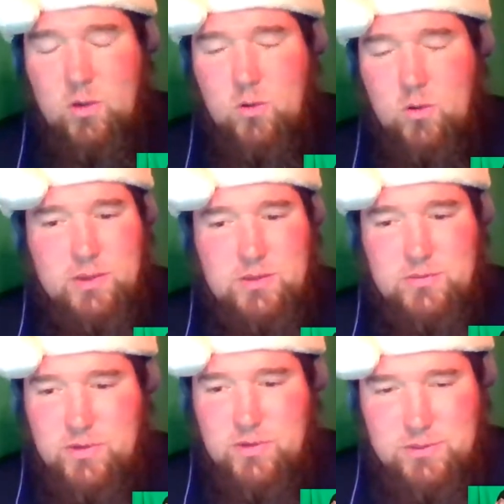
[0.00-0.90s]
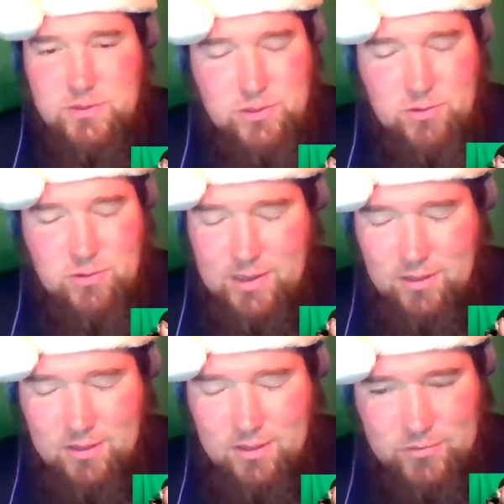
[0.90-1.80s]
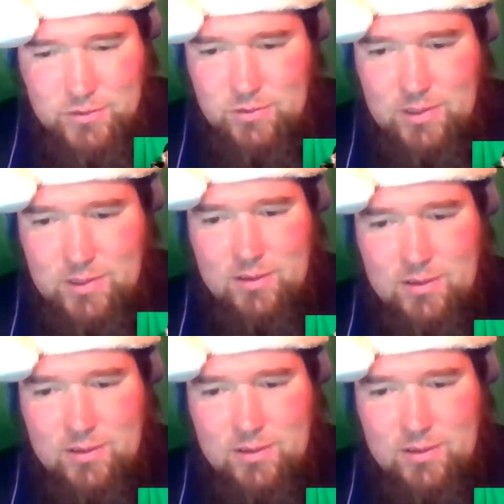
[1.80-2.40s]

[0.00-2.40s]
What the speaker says: much fun to shoot. I love shooting that thing.